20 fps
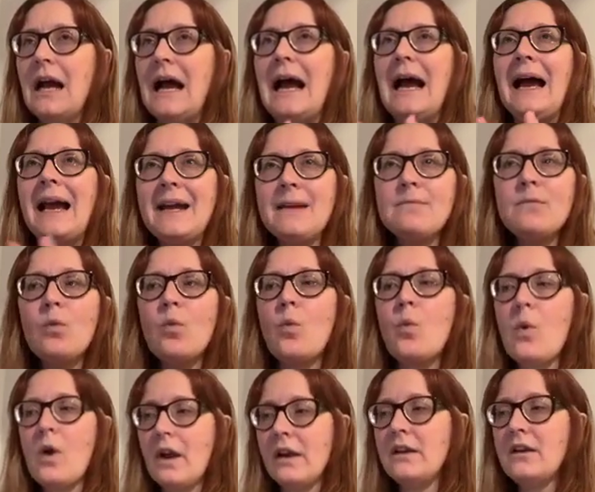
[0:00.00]
I'm
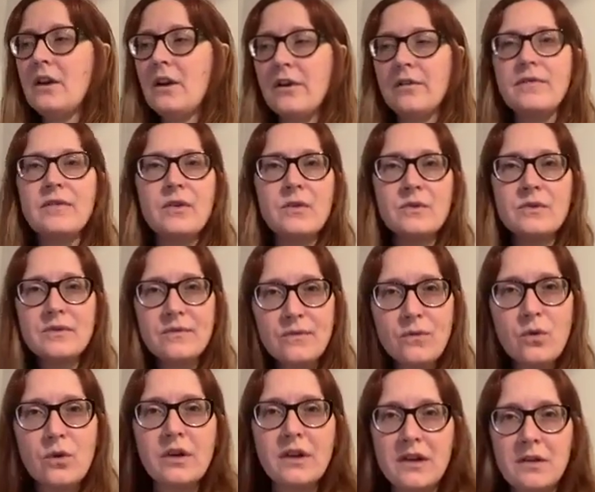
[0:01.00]
one of those
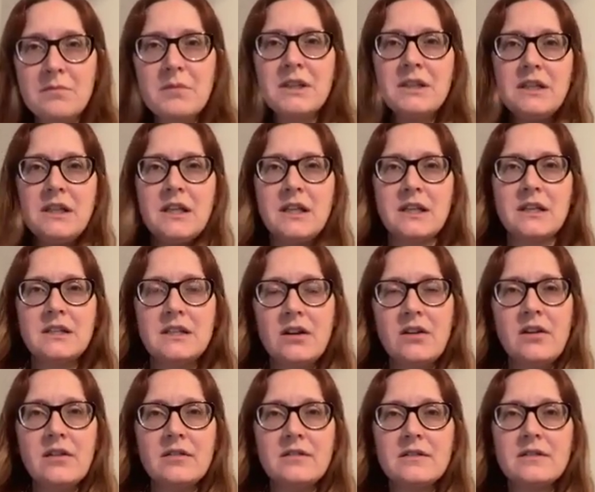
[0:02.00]
40 million
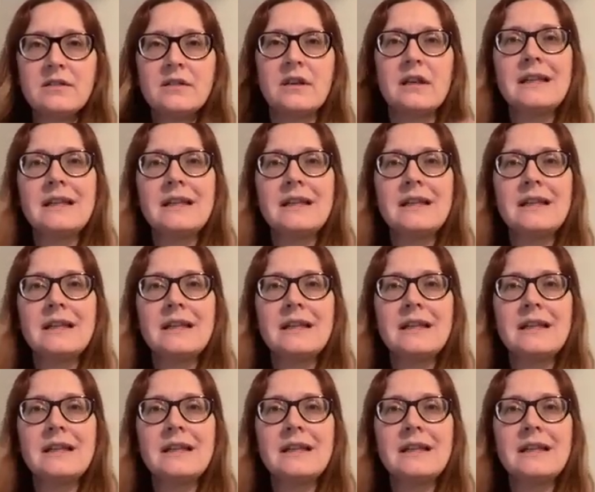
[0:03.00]
adults.